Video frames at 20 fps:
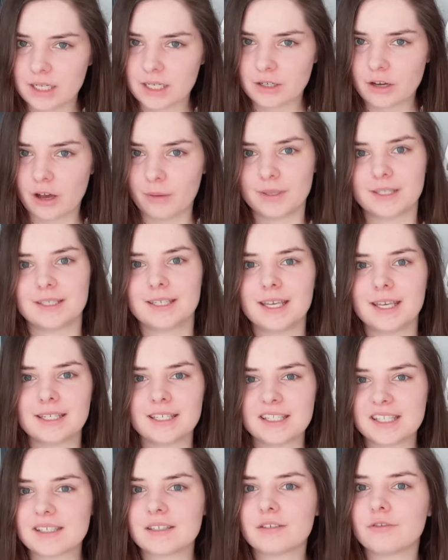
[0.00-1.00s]
common
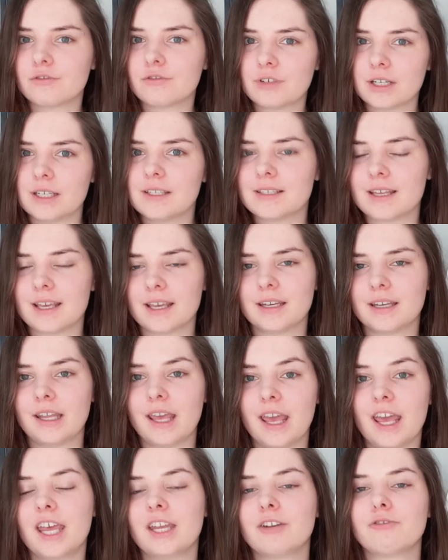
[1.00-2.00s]
sense, reason,
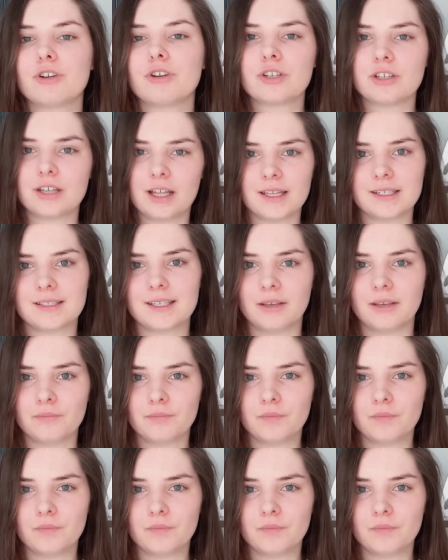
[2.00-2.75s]
and rationality.